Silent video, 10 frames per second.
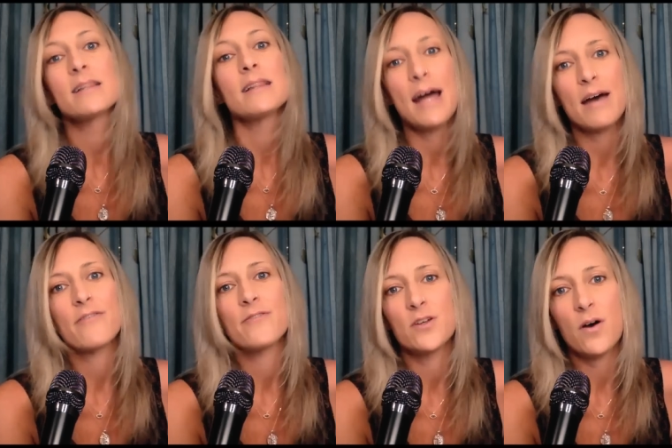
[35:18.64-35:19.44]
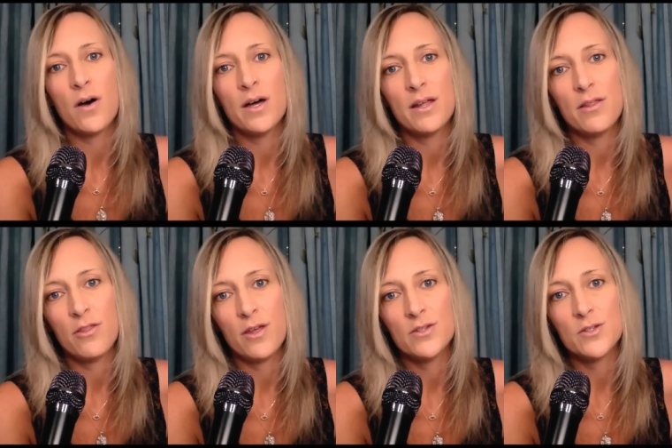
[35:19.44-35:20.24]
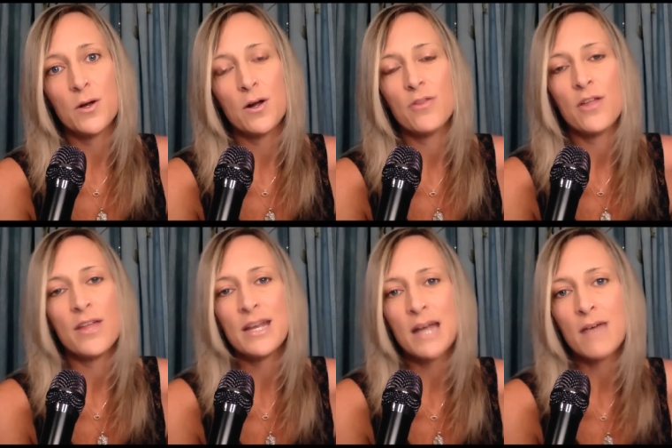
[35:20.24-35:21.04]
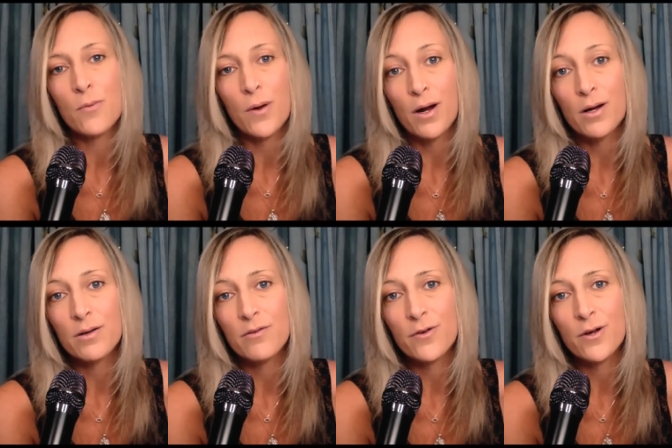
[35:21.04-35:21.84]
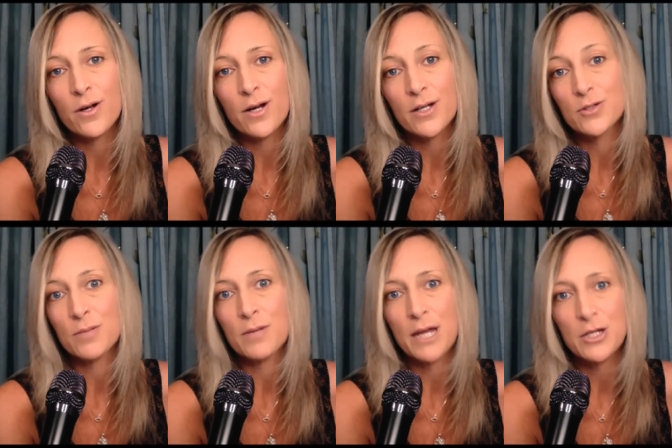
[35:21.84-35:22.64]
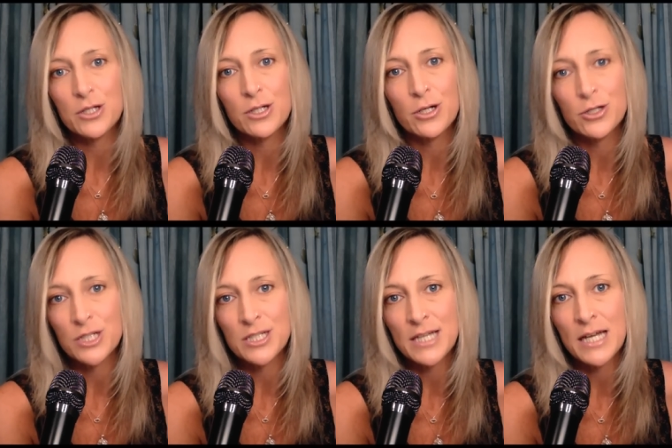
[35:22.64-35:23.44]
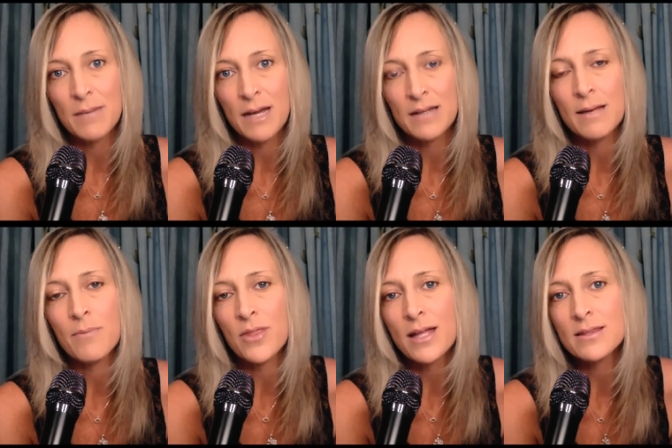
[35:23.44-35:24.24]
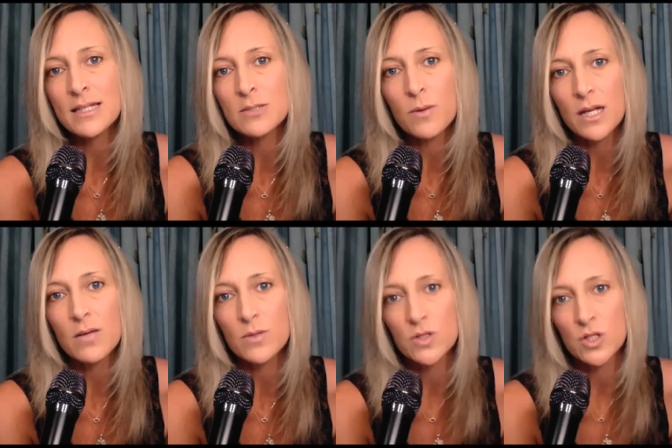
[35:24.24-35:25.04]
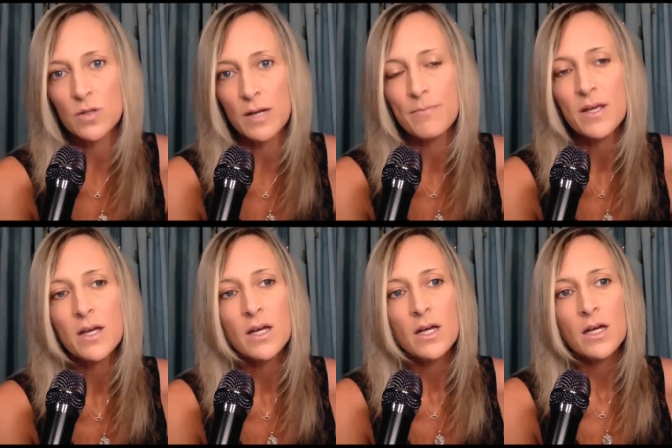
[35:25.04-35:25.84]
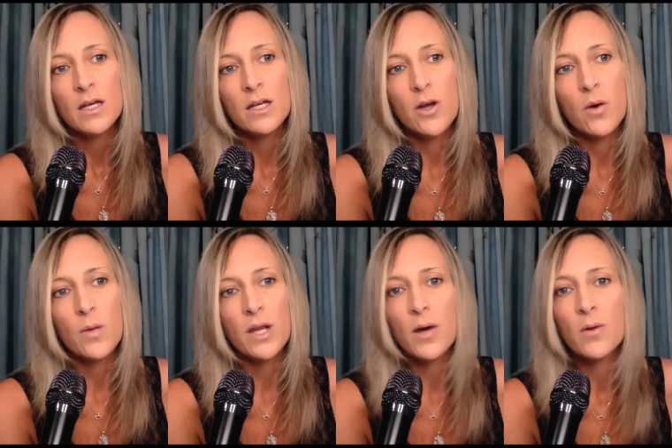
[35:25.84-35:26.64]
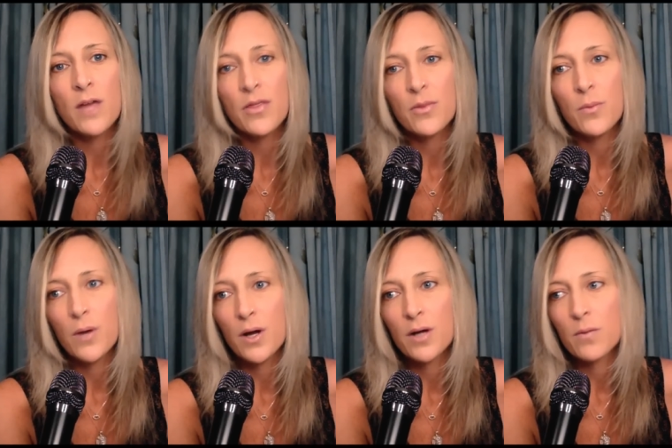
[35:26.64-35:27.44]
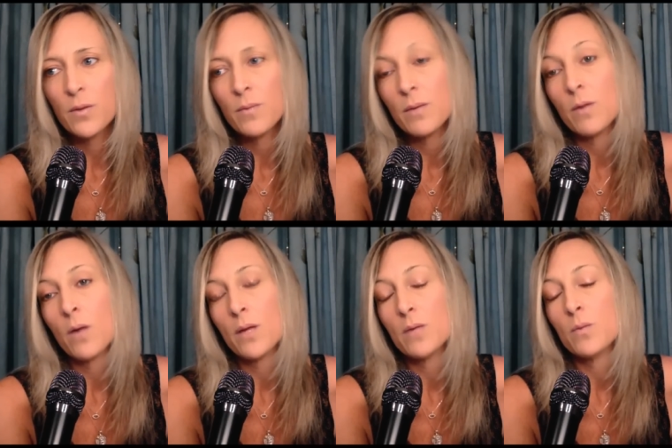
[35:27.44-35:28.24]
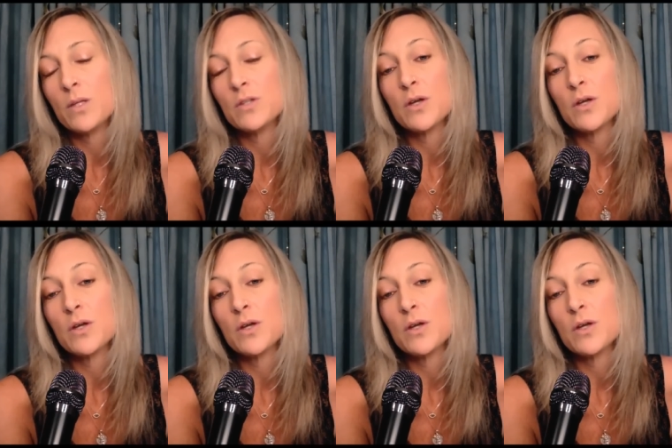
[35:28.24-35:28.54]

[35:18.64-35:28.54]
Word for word: left on this earth. Now they didn't have a word for extermination or genocide back then, but that that's what he was doing. You know, we know that the word we we are we we